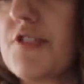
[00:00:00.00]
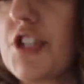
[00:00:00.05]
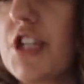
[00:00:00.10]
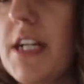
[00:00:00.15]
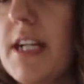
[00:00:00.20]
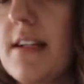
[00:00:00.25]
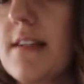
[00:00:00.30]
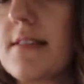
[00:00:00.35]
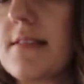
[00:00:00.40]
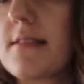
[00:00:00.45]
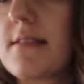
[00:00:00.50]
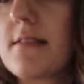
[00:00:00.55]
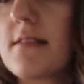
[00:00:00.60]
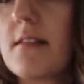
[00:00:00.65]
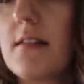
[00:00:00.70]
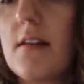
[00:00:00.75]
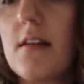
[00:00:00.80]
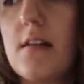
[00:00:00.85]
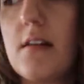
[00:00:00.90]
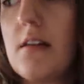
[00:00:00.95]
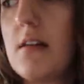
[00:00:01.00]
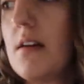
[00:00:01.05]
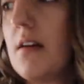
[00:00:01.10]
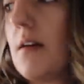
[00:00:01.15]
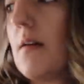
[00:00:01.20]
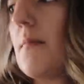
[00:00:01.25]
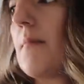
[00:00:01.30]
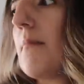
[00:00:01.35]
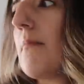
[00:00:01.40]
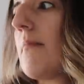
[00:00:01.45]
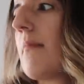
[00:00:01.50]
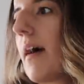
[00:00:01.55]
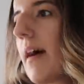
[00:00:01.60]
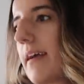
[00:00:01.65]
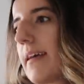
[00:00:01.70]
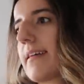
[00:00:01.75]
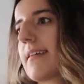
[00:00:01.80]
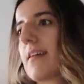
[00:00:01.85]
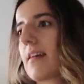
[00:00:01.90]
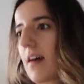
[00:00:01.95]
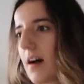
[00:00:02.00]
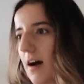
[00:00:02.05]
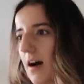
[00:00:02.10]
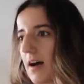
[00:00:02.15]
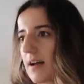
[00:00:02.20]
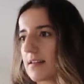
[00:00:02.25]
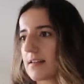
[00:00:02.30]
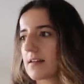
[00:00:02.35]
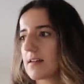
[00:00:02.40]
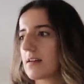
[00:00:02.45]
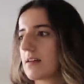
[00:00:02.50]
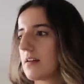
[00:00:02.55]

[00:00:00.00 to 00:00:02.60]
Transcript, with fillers: cheese. My God.